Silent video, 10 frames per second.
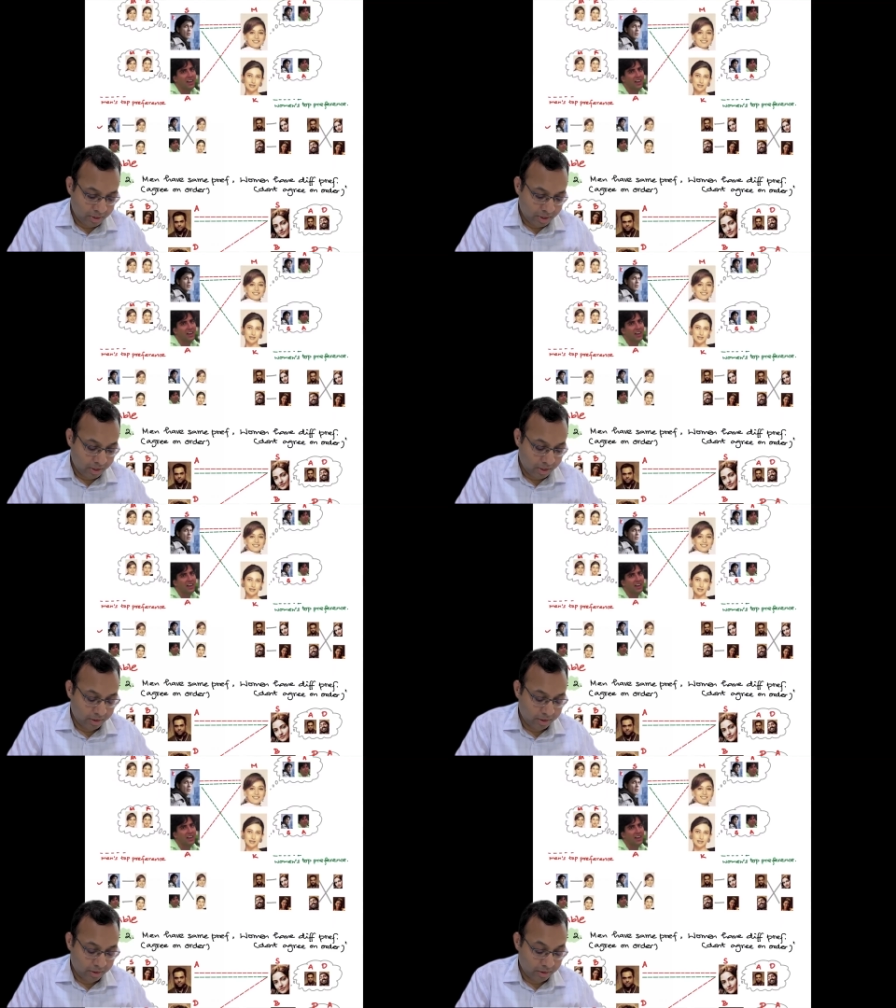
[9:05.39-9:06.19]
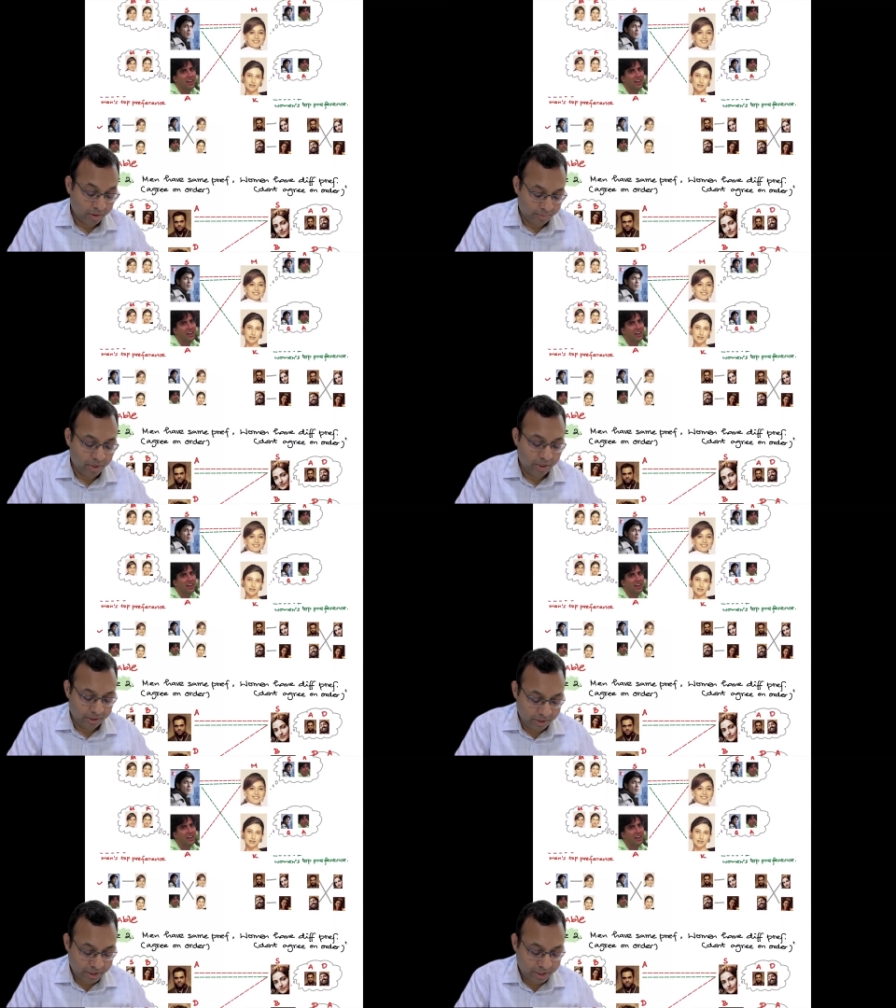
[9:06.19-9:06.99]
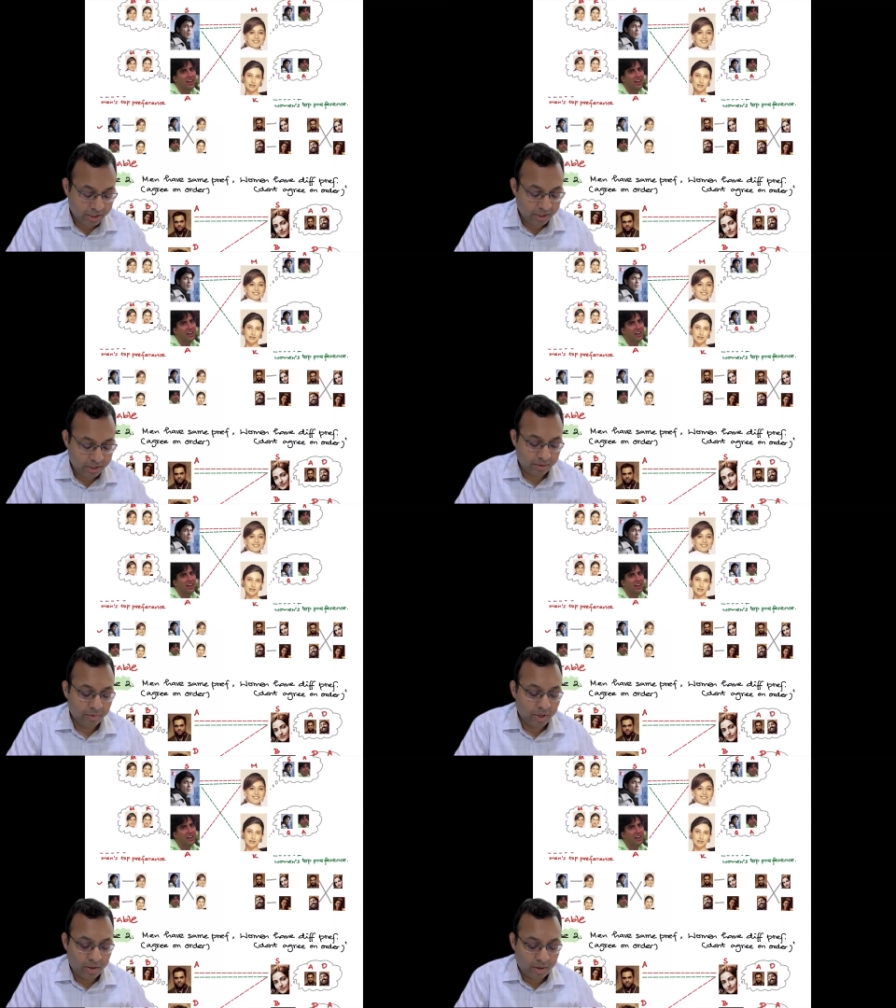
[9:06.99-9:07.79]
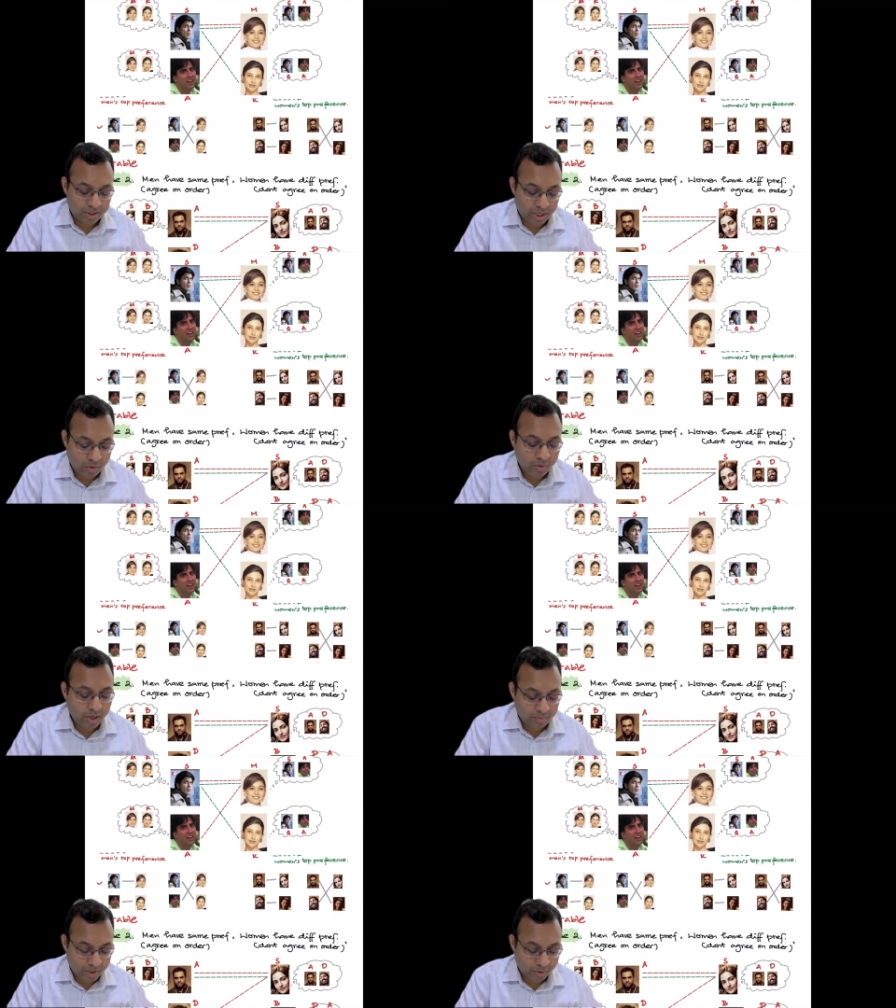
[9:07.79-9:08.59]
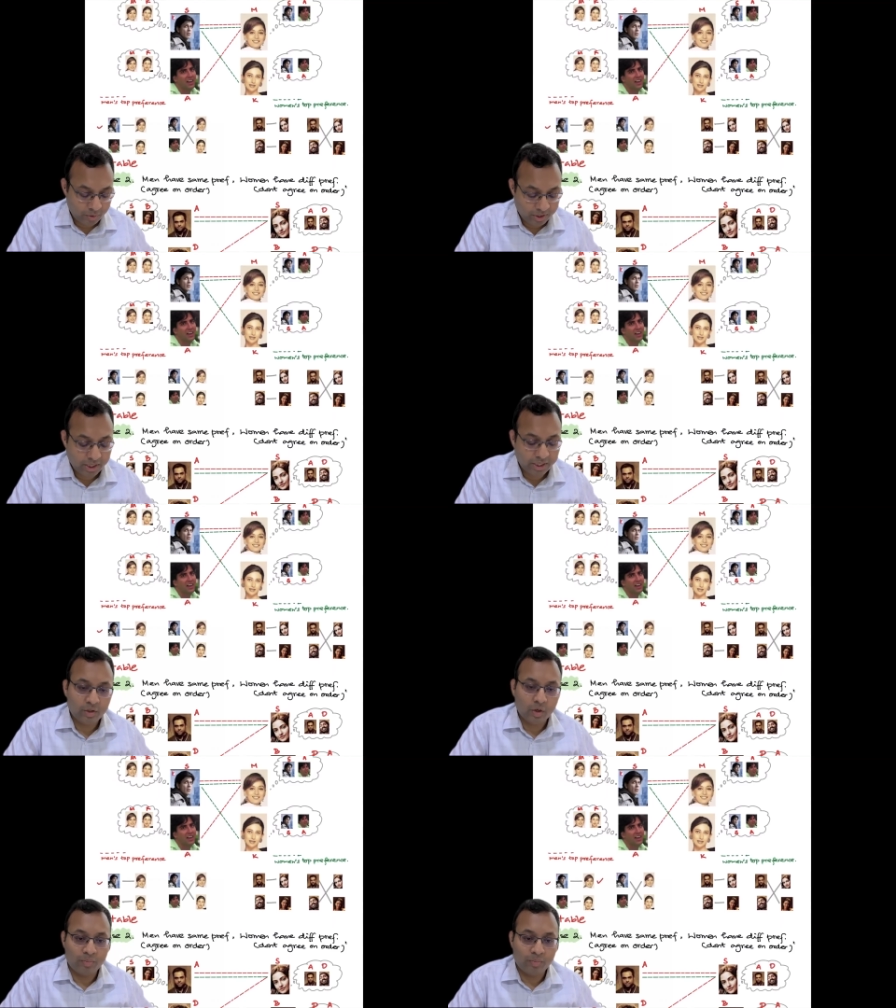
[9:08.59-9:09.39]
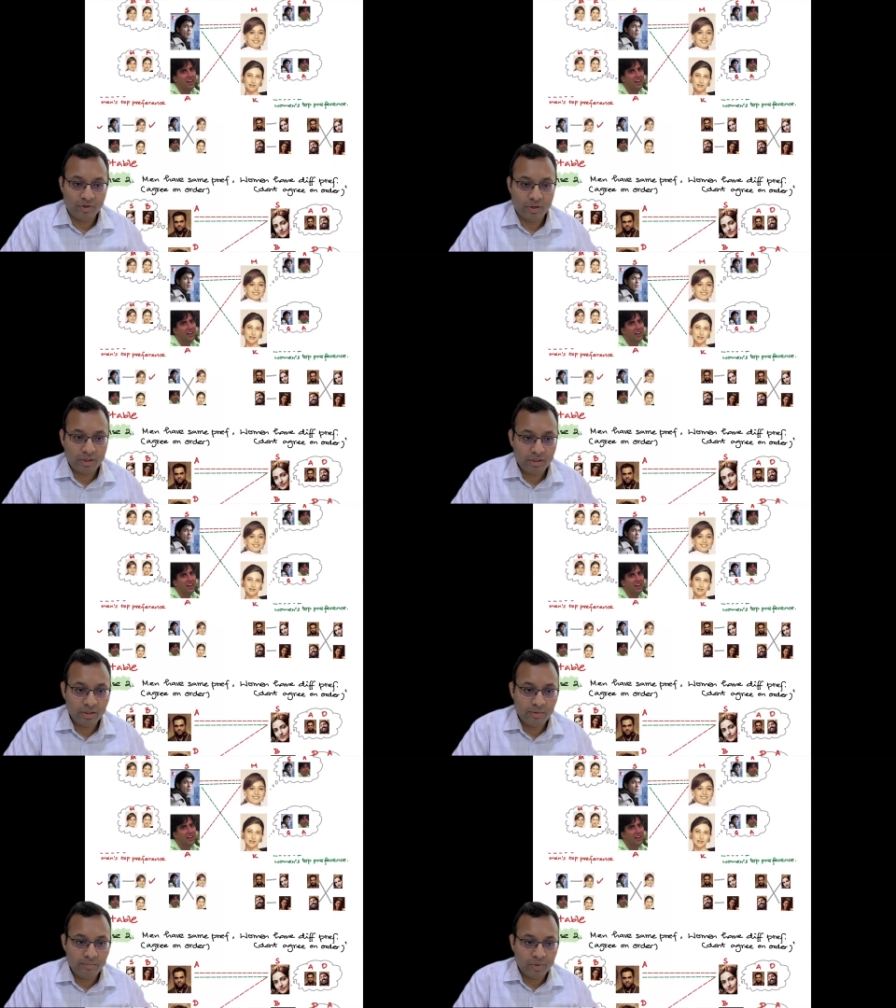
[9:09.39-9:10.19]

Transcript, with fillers: And uh, sorry, in this case, uh, Shahrukh and Madhuri, they are getting top preferences,